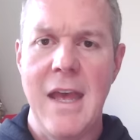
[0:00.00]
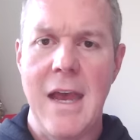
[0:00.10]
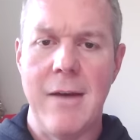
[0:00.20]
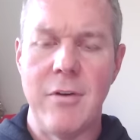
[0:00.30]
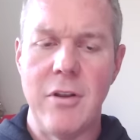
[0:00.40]

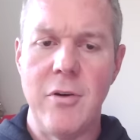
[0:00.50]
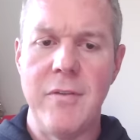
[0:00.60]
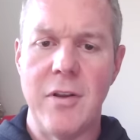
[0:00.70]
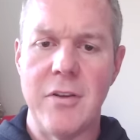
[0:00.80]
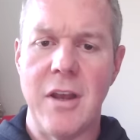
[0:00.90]
However,
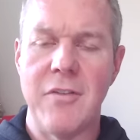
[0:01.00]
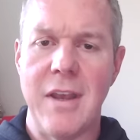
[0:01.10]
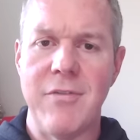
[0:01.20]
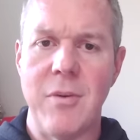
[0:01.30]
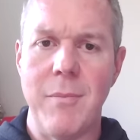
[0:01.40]
Louisville does
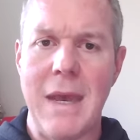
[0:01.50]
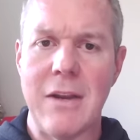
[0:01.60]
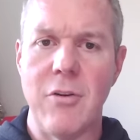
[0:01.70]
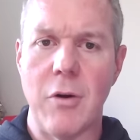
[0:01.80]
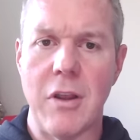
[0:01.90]
have some
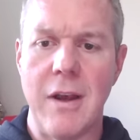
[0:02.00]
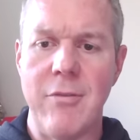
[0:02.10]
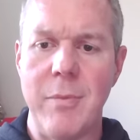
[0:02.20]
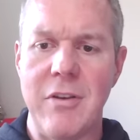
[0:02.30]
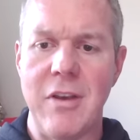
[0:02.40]
backdoor
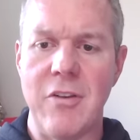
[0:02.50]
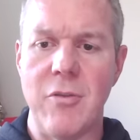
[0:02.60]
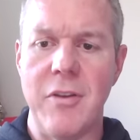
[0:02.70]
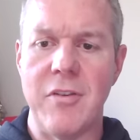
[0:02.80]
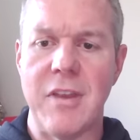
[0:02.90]
cover
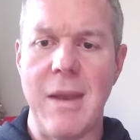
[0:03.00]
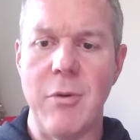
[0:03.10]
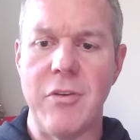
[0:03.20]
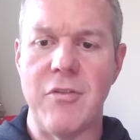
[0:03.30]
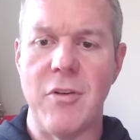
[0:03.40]
potential in this game
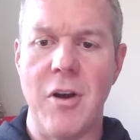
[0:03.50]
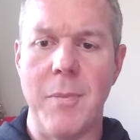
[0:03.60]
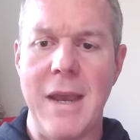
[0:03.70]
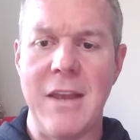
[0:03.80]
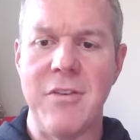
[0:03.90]
with a strong
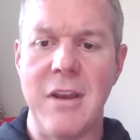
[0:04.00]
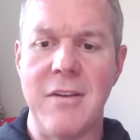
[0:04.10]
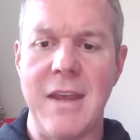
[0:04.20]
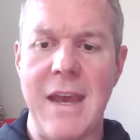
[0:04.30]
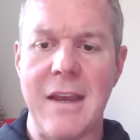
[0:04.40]
passing
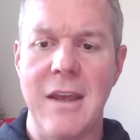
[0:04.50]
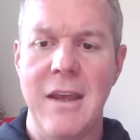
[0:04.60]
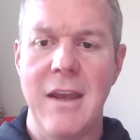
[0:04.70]
attack